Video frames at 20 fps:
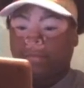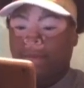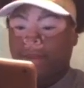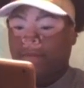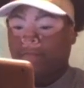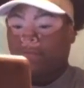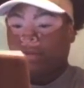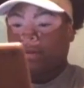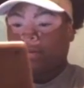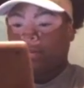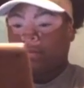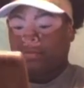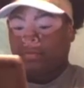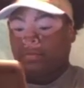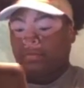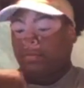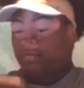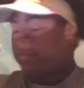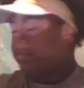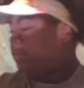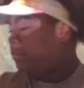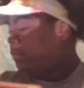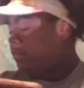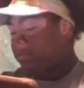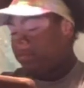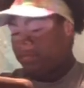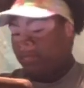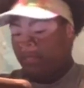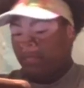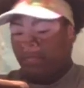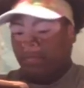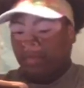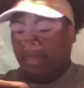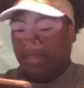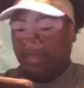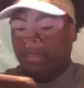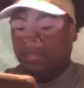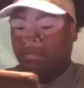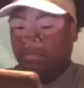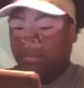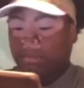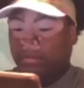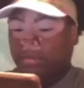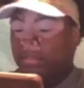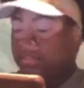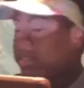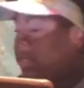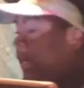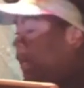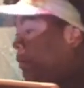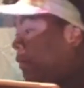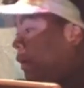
gonna do is be on this camera all